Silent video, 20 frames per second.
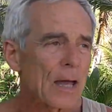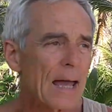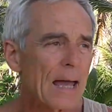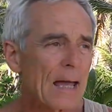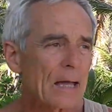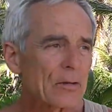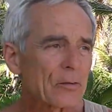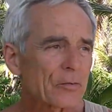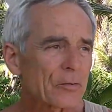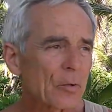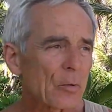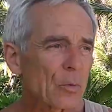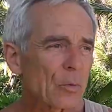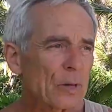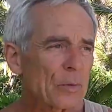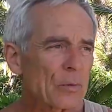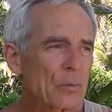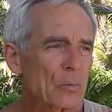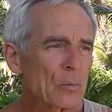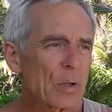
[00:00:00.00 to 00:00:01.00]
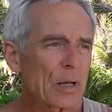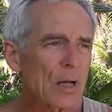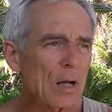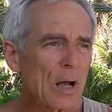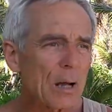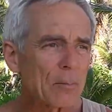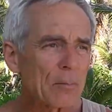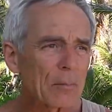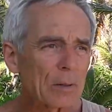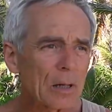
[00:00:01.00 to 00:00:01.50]
And so when we
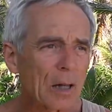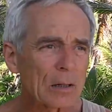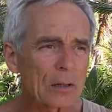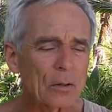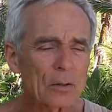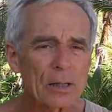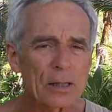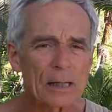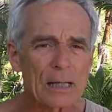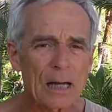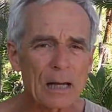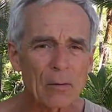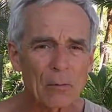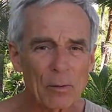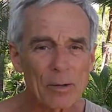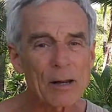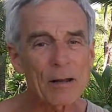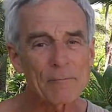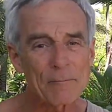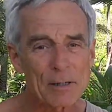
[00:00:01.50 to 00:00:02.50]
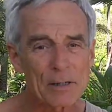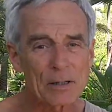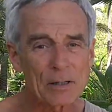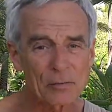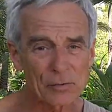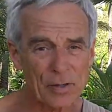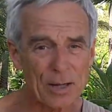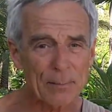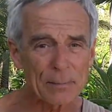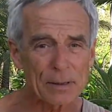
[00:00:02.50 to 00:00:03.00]
when I've been
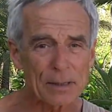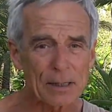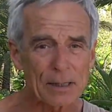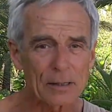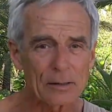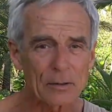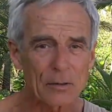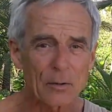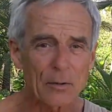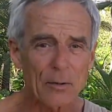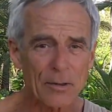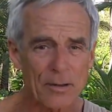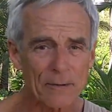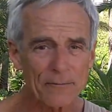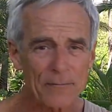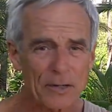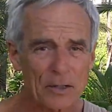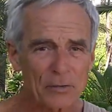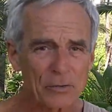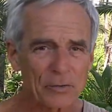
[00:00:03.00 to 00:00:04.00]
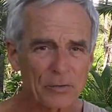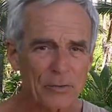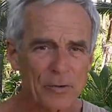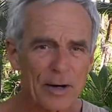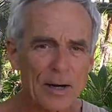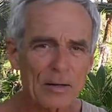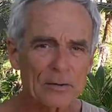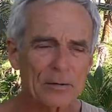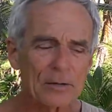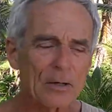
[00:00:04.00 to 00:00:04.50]
examining, the effects of
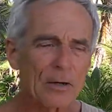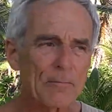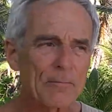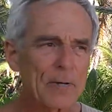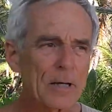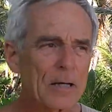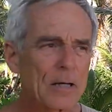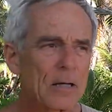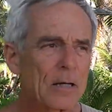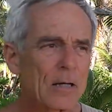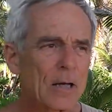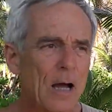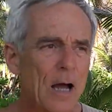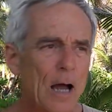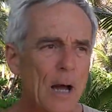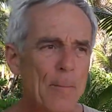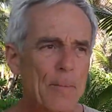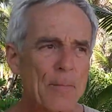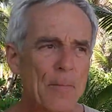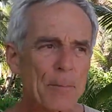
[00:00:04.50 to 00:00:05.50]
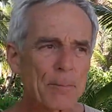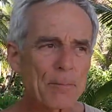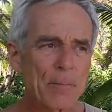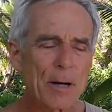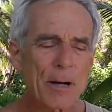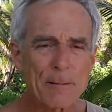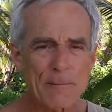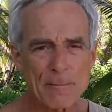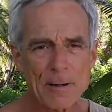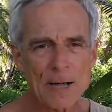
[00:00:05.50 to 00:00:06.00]
grounding on me,
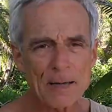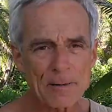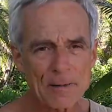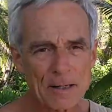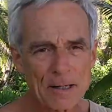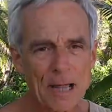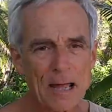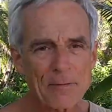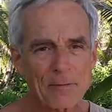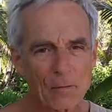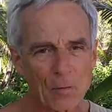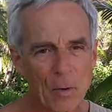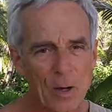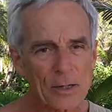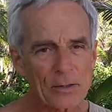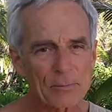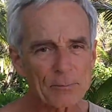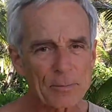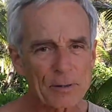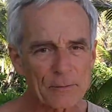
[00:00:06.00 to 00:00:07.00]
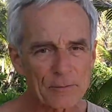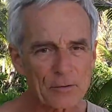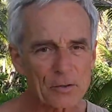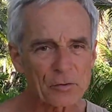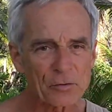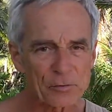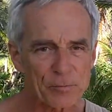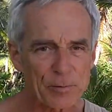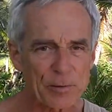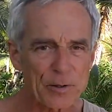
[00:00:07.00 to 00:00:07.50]
bear in mind that I have quite a bit of
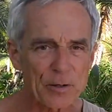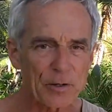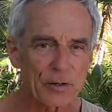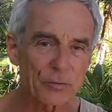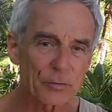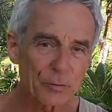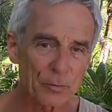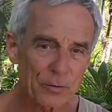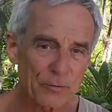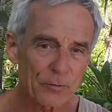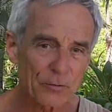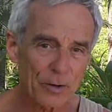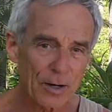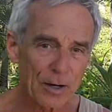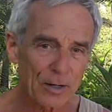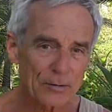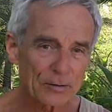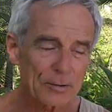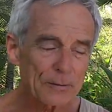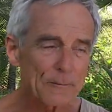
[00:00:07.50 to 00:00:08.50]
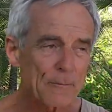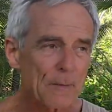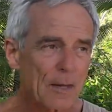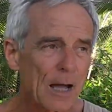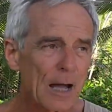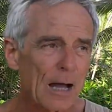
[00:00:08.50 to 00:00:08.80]
experience with grounding,